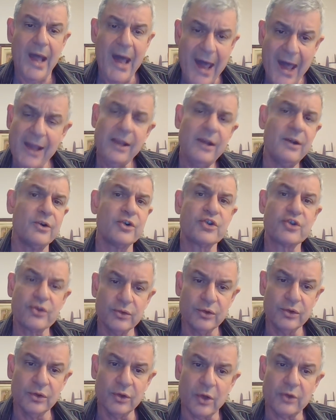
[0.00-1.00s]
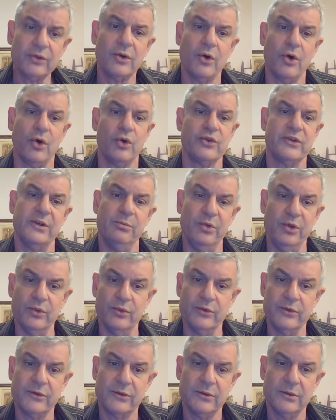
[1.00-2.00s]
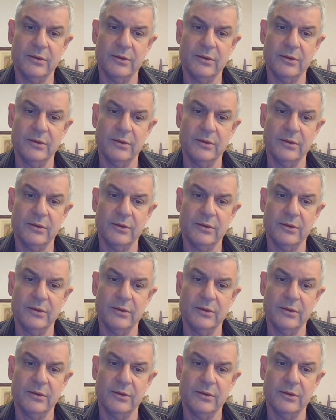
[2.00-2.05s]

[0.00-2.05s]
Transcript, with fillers: Anger should not cause abuse.